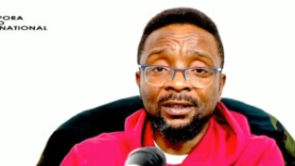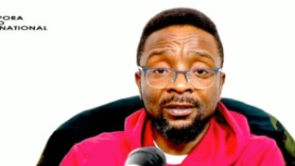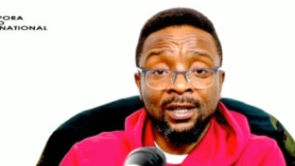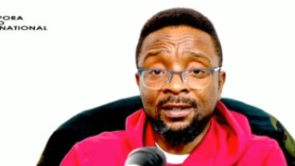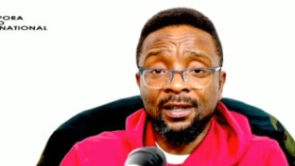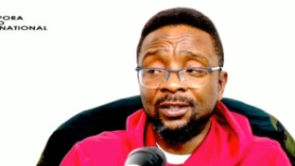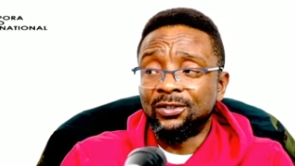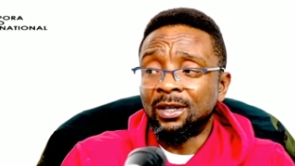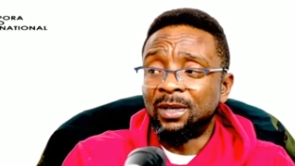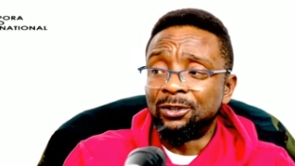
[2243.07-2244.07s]
you can take your
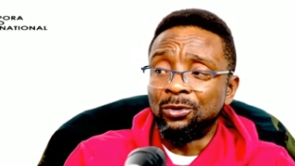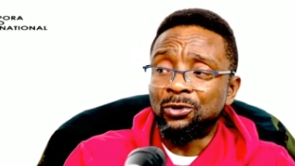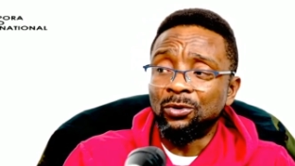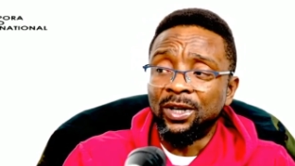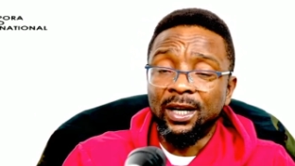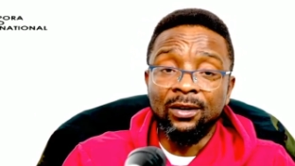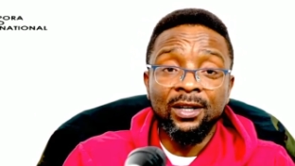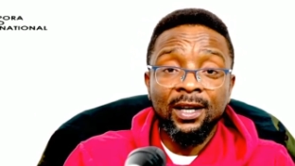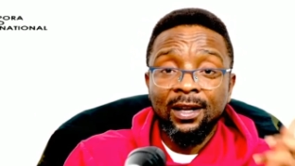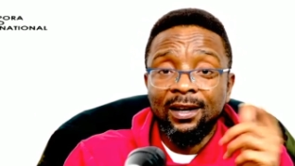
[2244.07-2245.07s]
time and do so now.
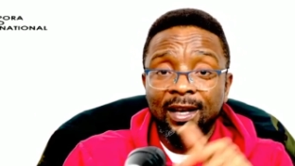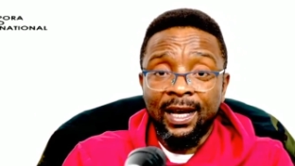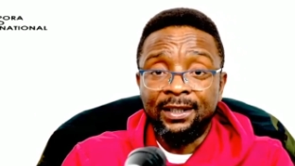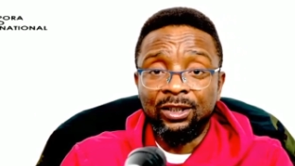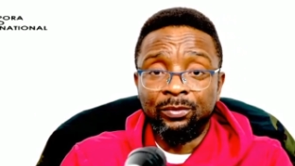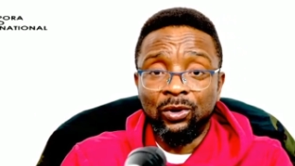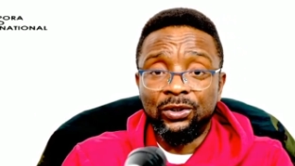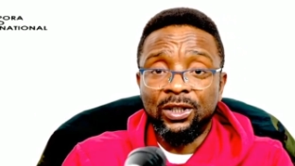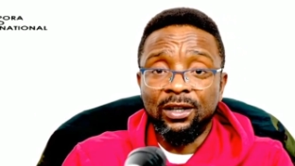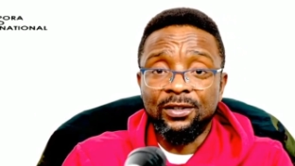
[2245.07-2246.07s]
Like the
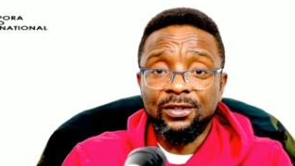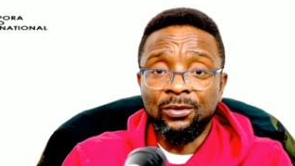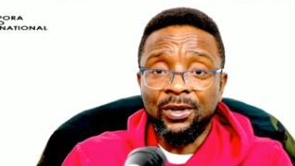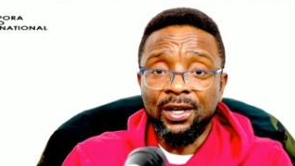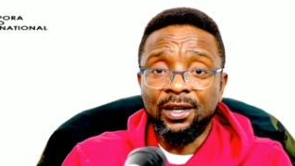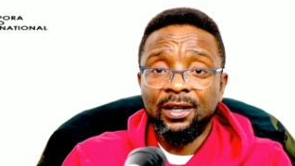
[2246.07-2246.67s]
broadcast, okay?